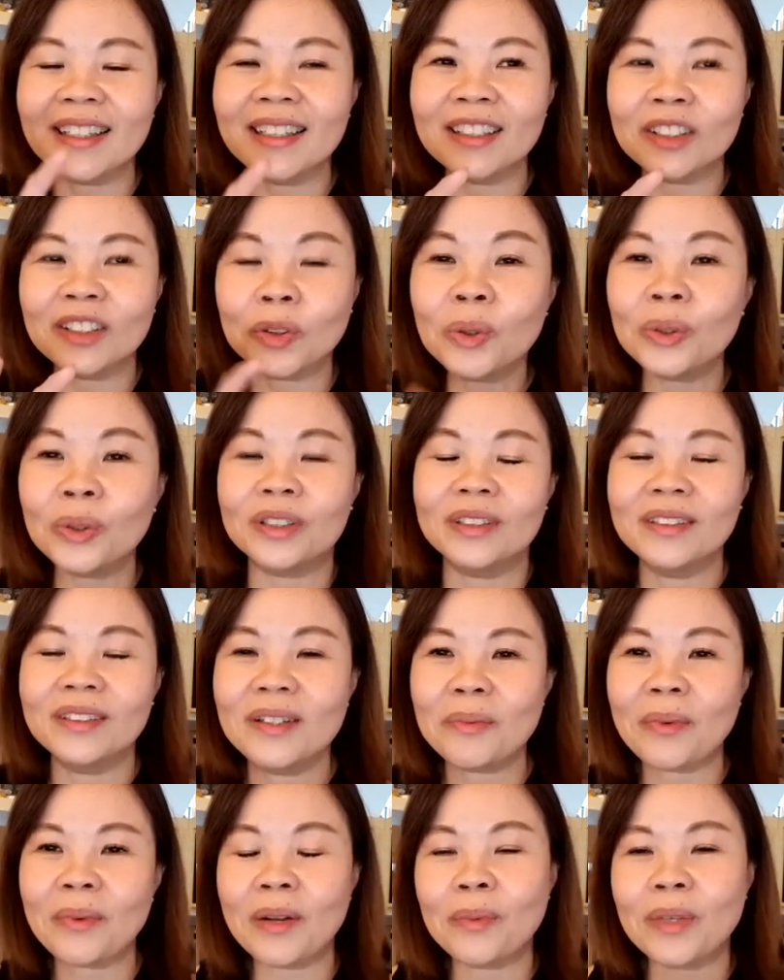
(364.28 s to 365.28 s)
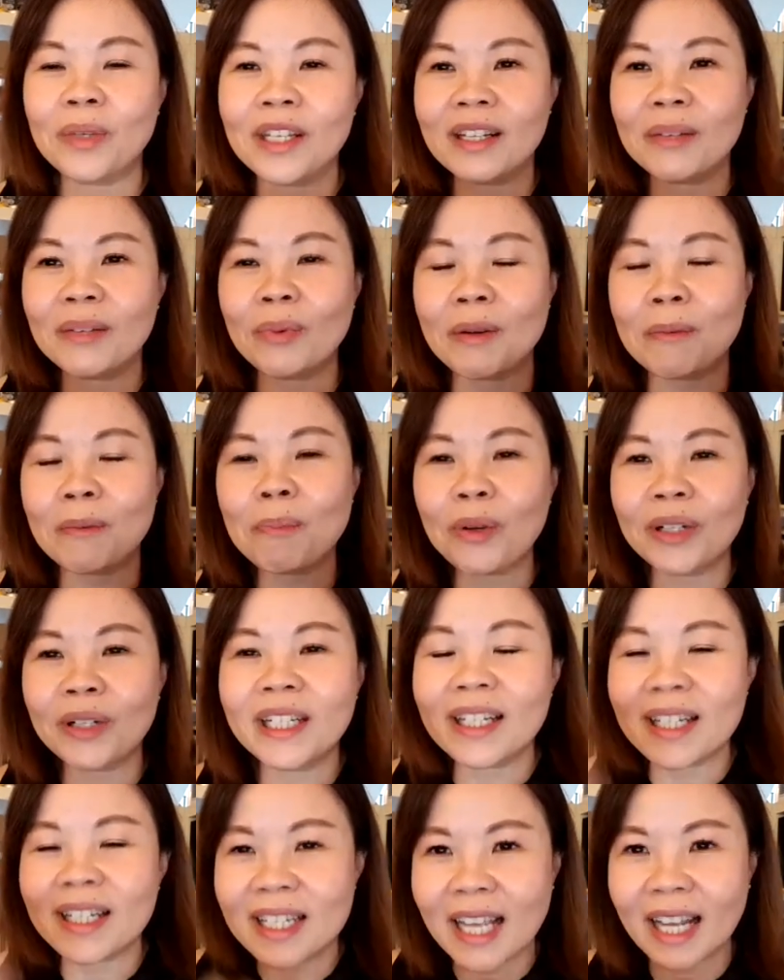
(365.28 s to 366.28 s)
good when we put it
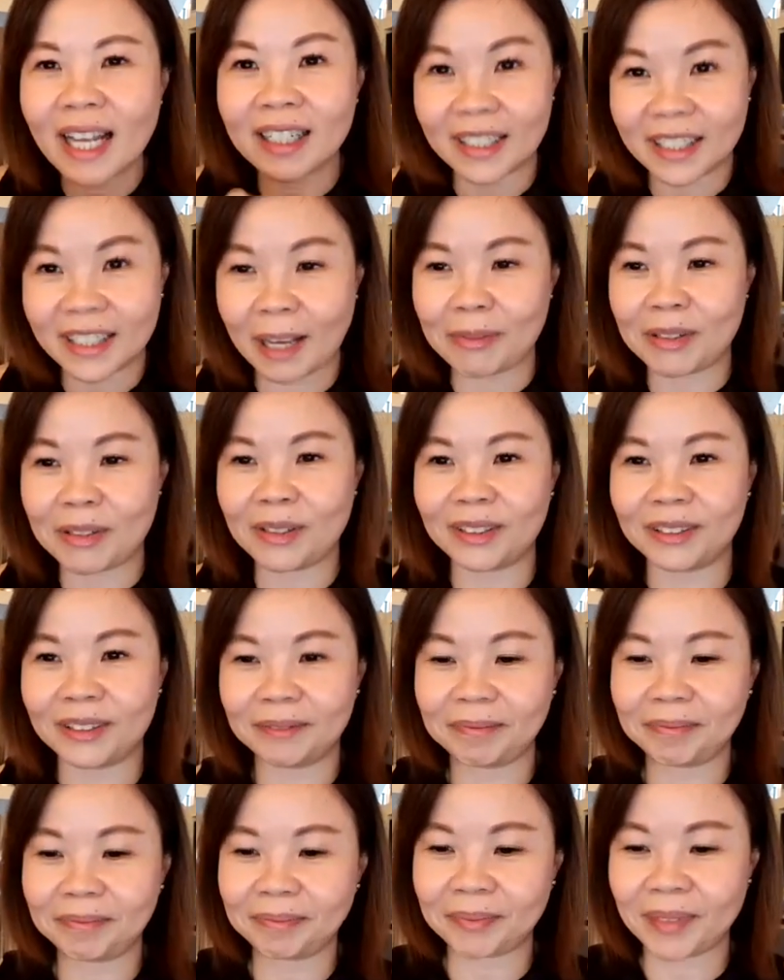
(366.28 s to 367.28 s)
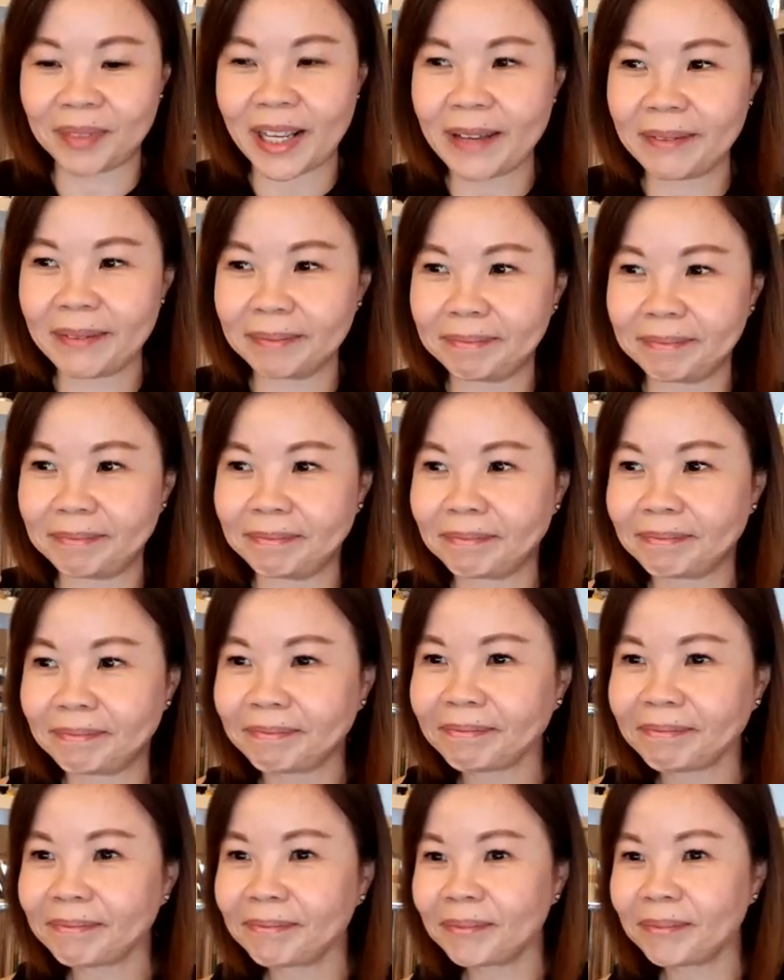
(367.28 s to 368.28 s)
inside the capsule. Okay.
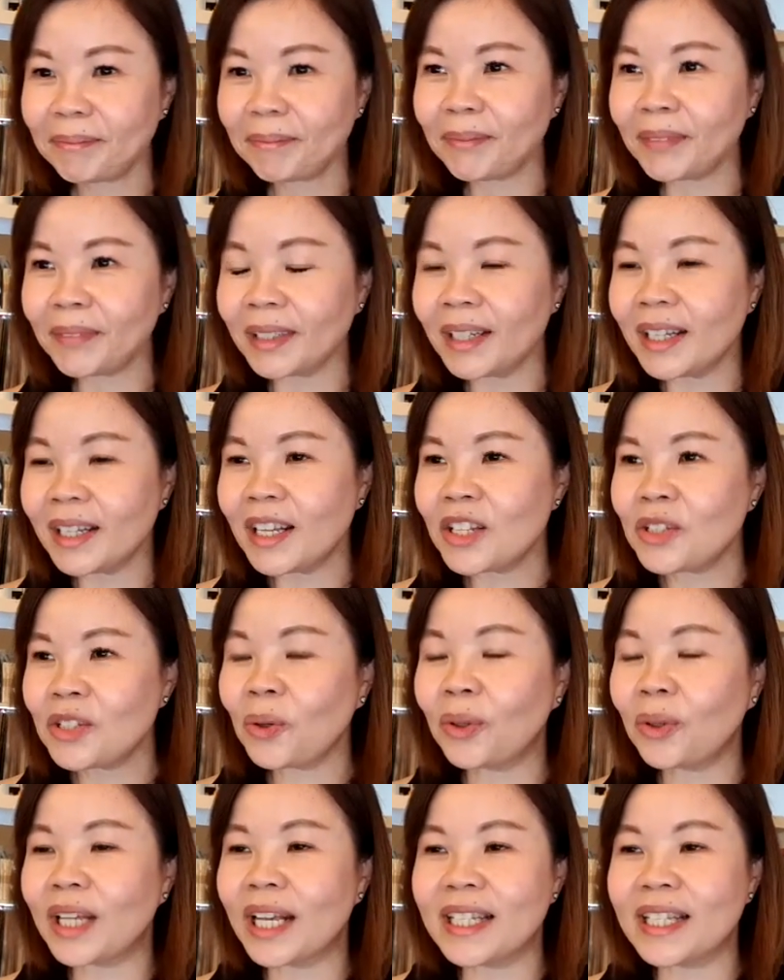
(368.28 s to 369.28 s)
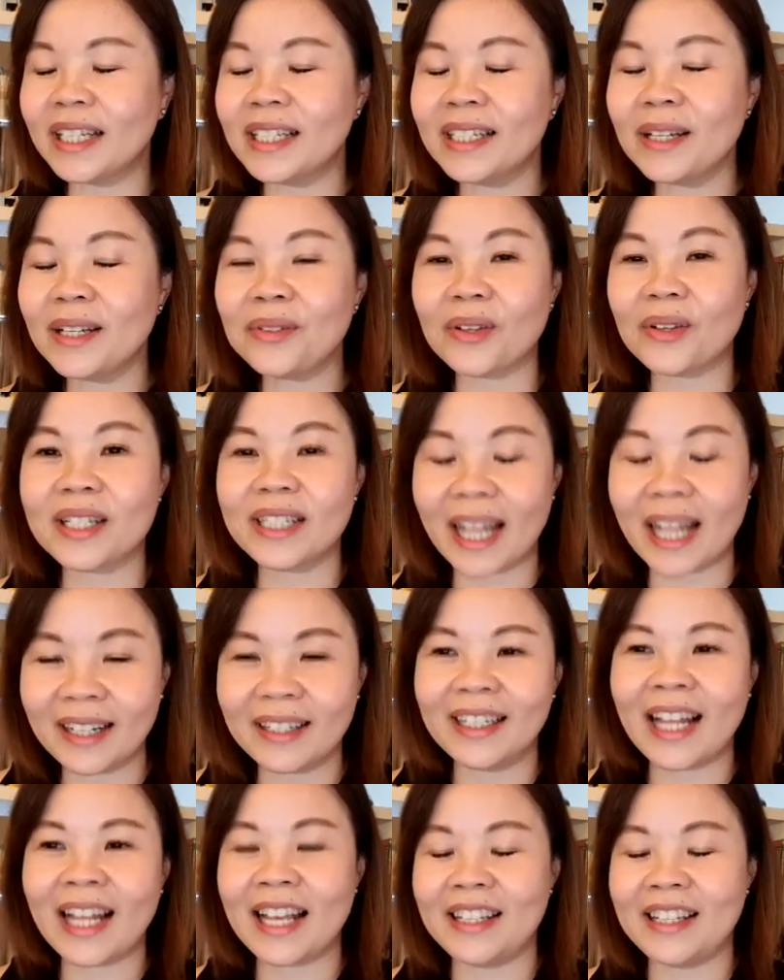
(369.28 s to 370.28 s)
So in terms of
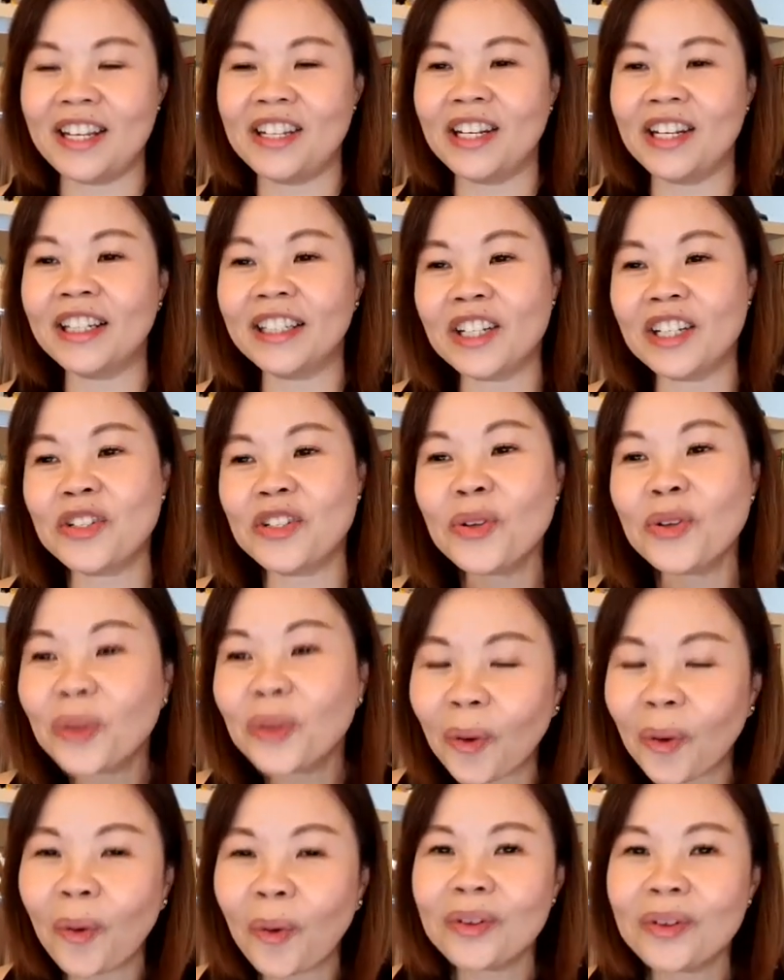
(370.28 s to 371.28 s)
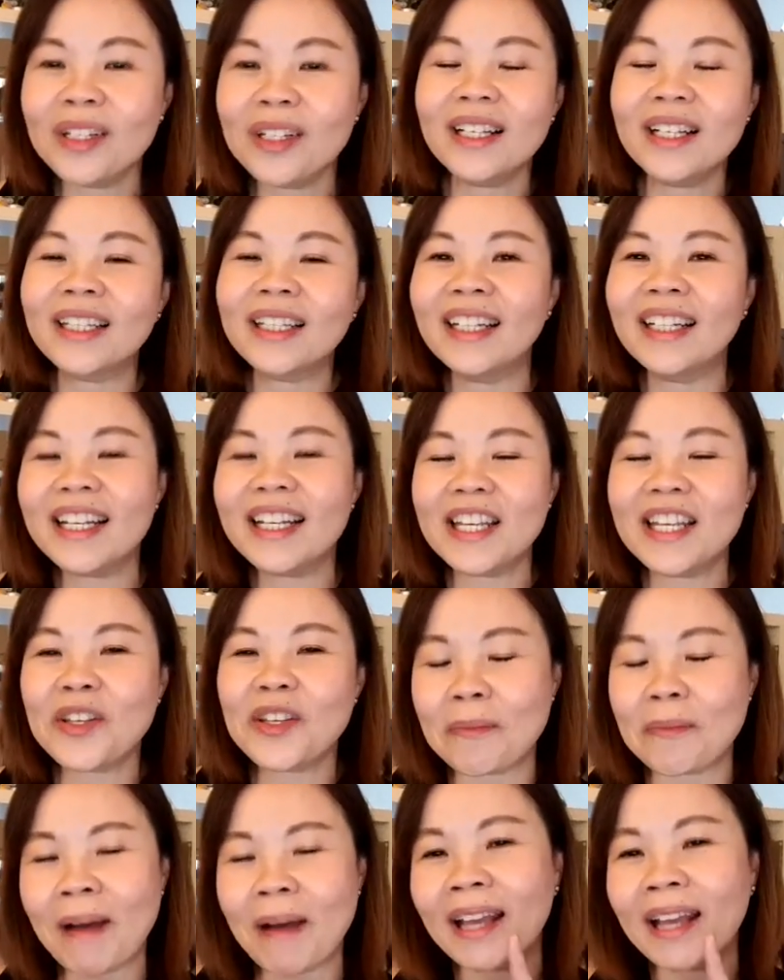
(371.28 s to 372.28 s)
standardization, did you know that let's say you
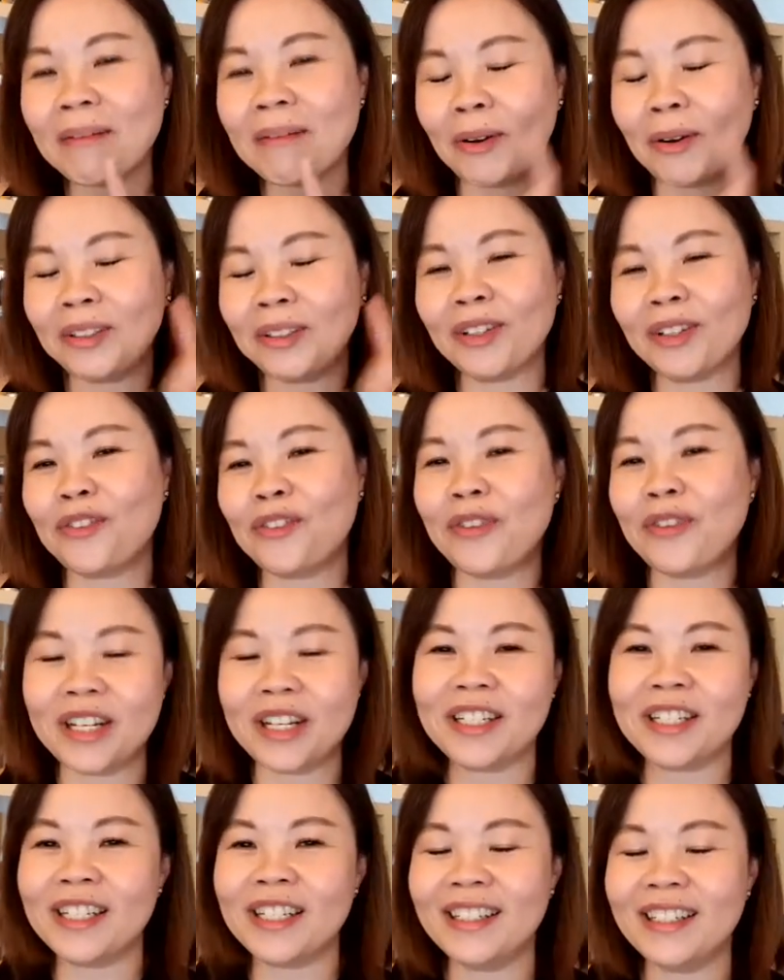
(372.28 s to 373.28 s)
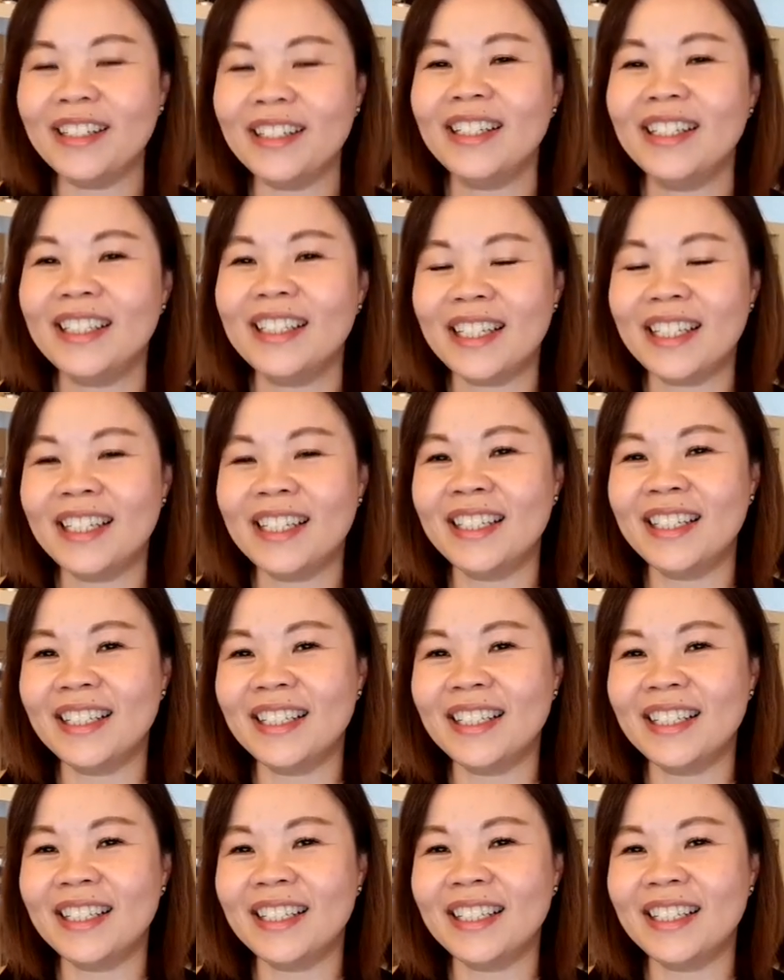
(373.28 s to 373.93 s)
buy a bottle of reishi in